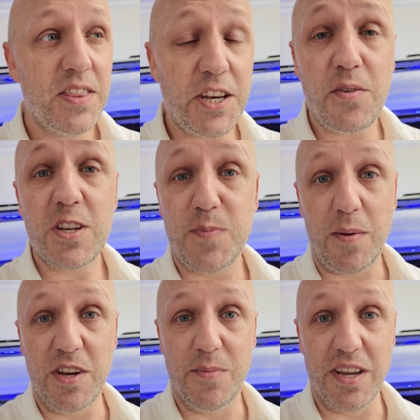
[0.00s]
They don't
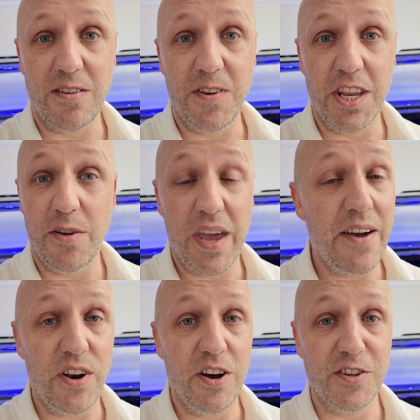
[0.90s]
expect me to make a video, they
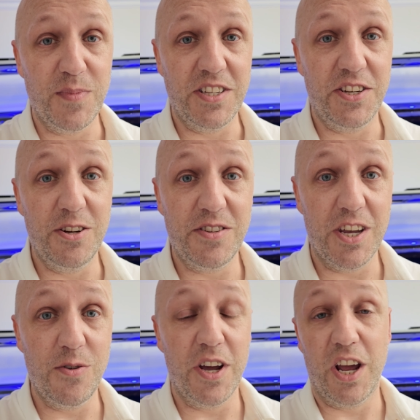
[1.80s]
haven't asked me to do
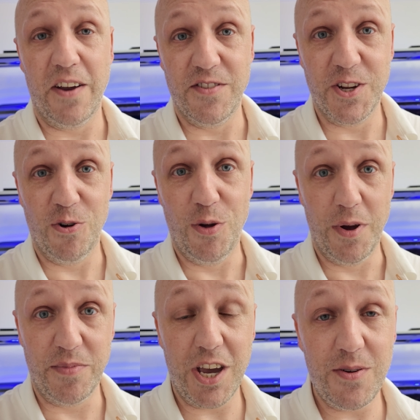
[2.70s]
so, and I haven't told them
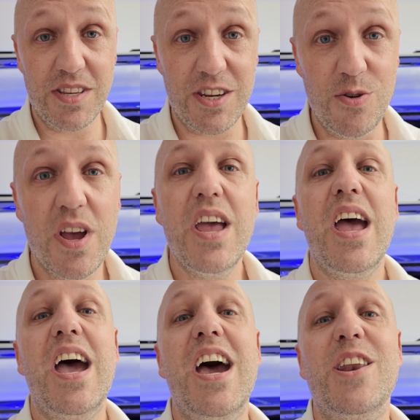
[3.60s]
I'm going to.
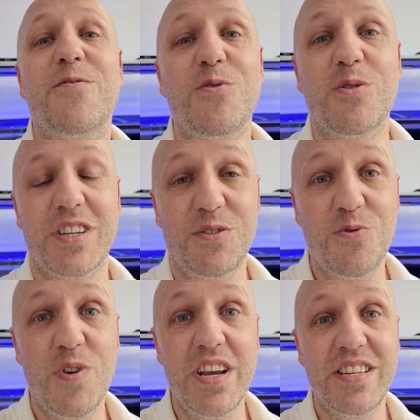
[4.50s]
And of course, as
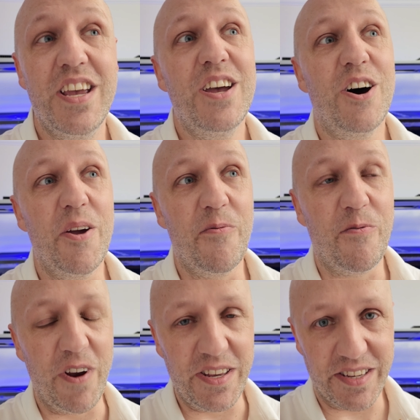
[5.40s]
always, I'm
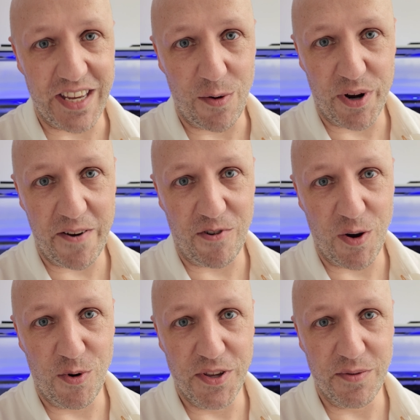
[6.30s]
free to say whatever I
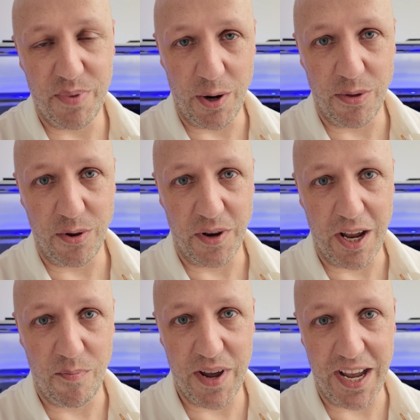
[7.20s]
want, both good
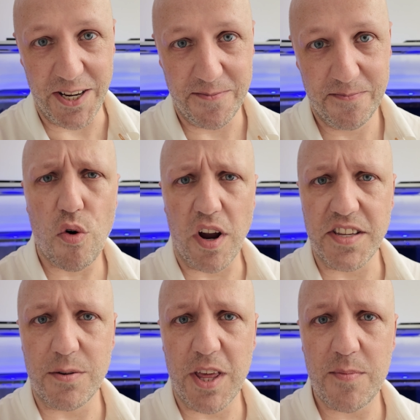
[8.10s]
and bad. All
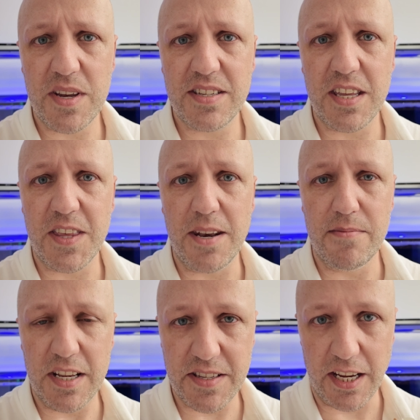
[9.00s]
right, so with that being said then,
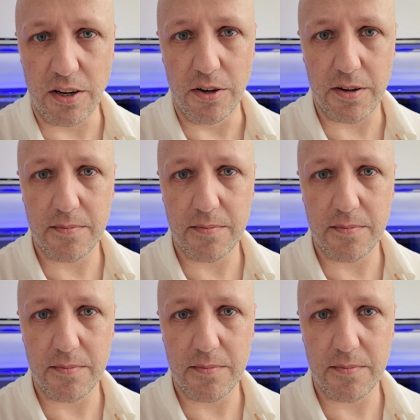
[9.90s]
let's take a look.